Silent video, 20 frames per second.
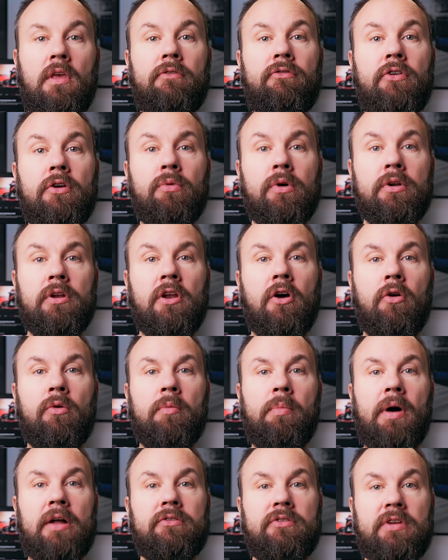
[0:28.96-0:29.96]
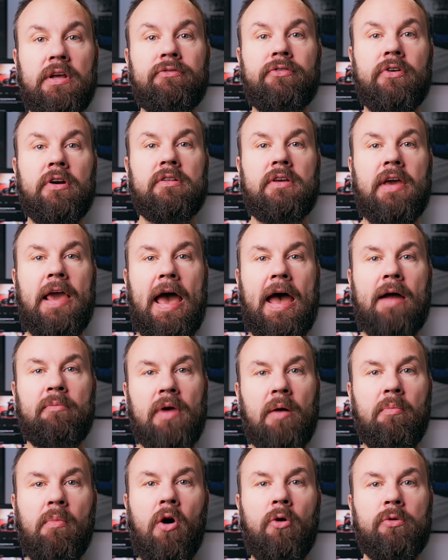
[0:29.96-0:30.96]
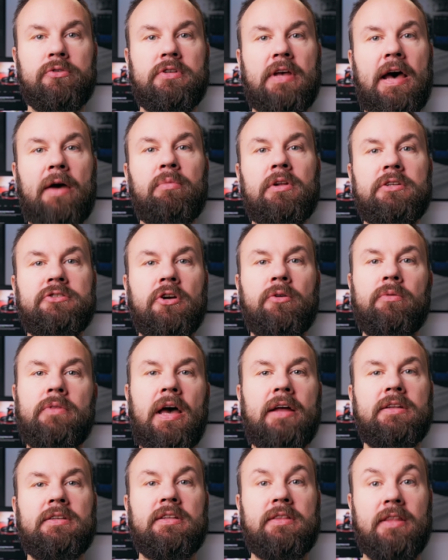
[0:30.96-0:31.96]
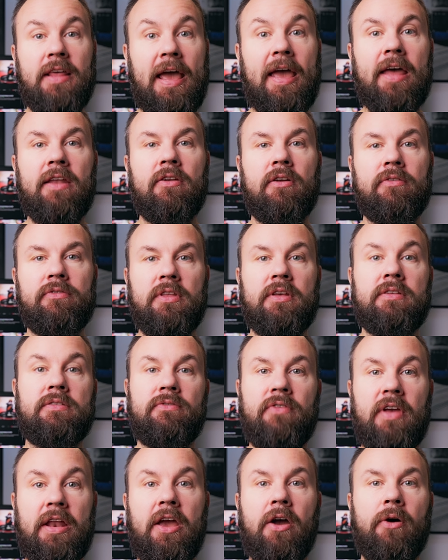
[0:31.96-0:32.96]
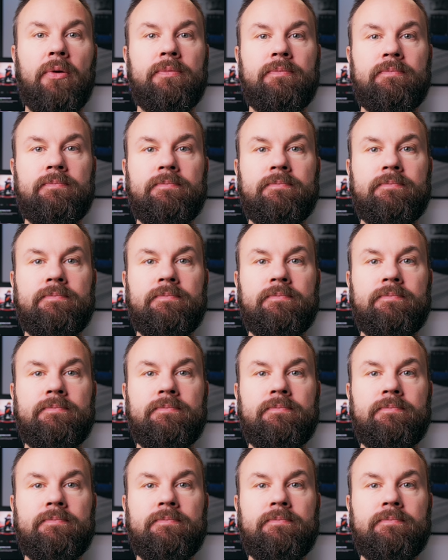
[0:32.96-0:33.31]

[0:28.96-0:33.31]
If you want to know about different camera modes, I will show that at the end of this video.